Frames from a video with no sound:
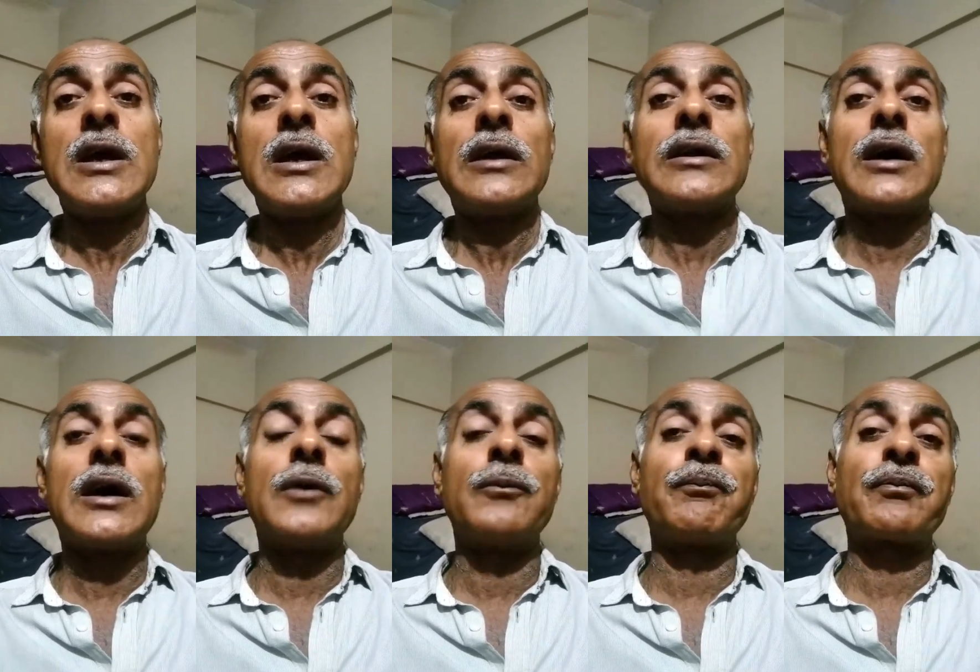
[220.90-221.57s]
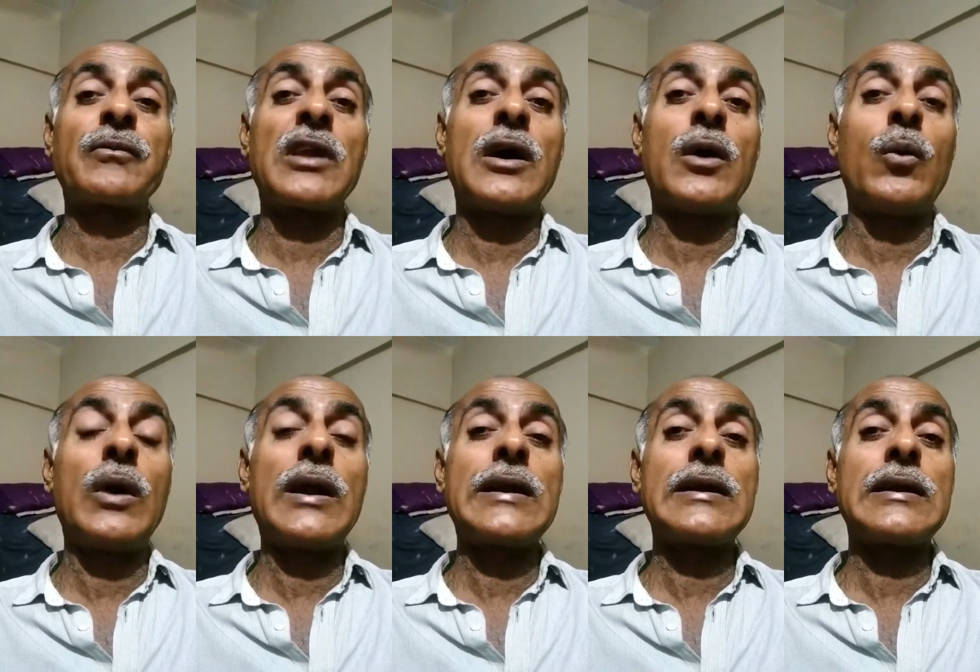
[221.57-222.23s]
now
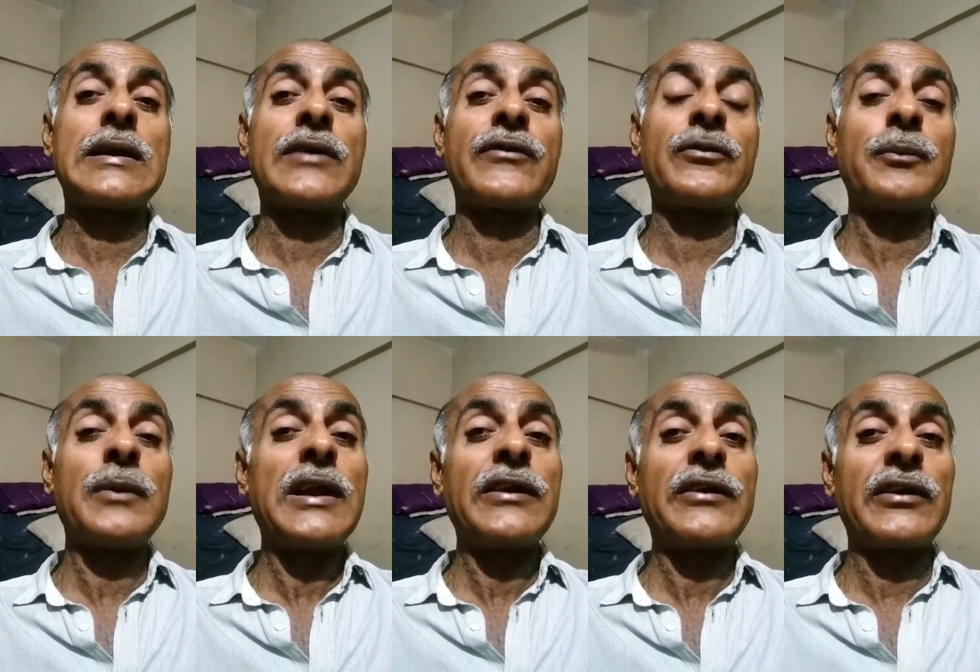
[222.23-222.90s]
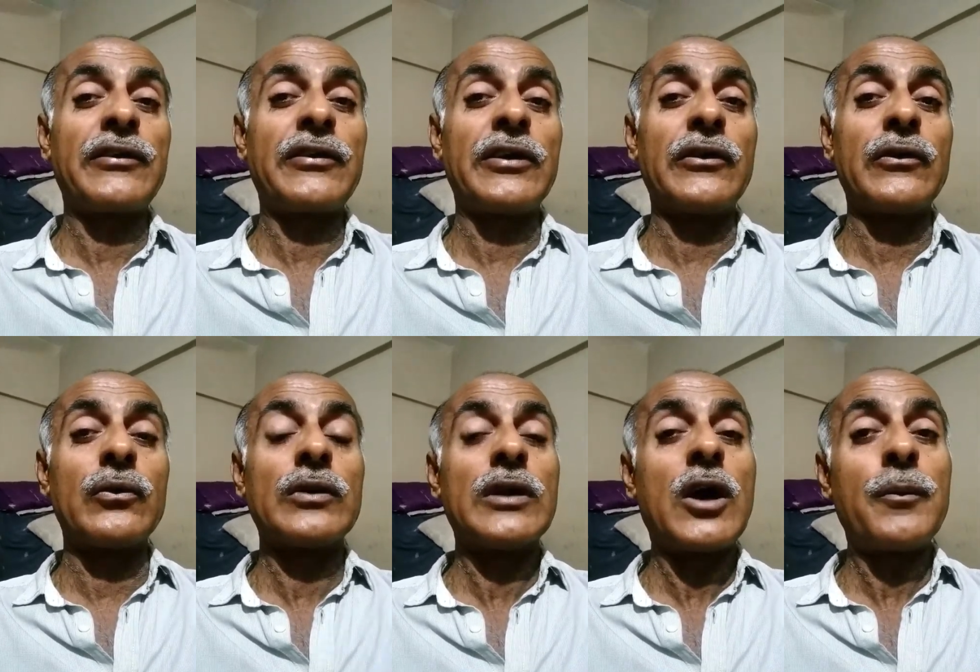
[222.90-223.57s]
what does medication do
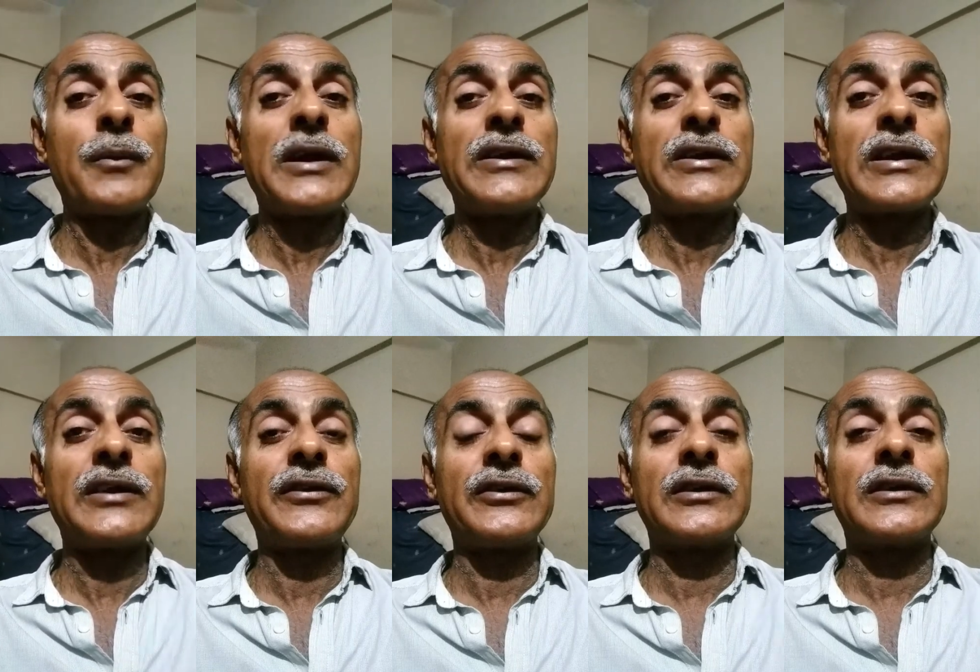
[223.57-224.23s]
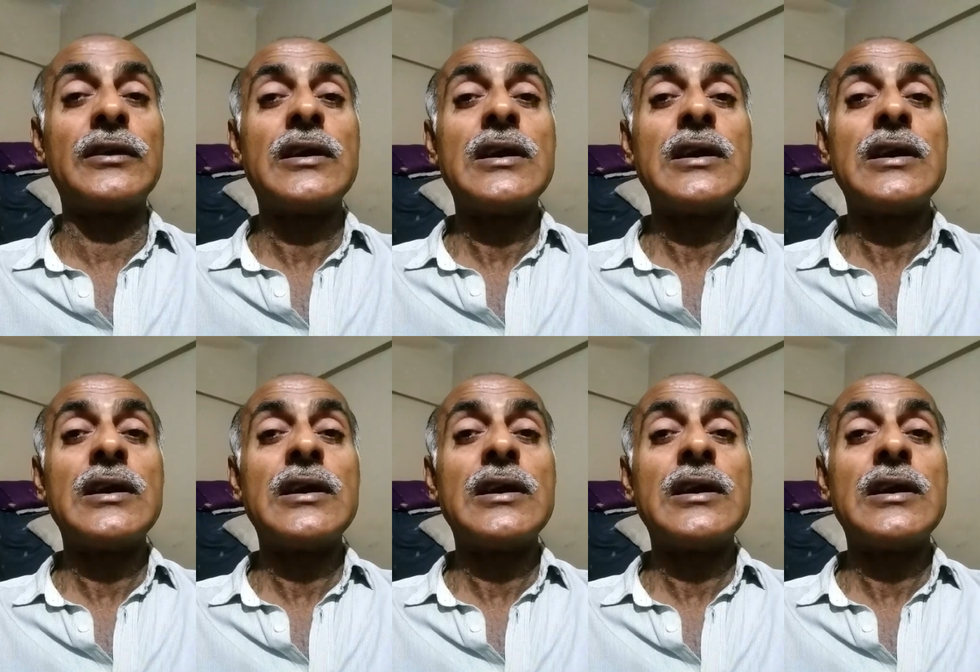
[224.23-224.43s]
now medication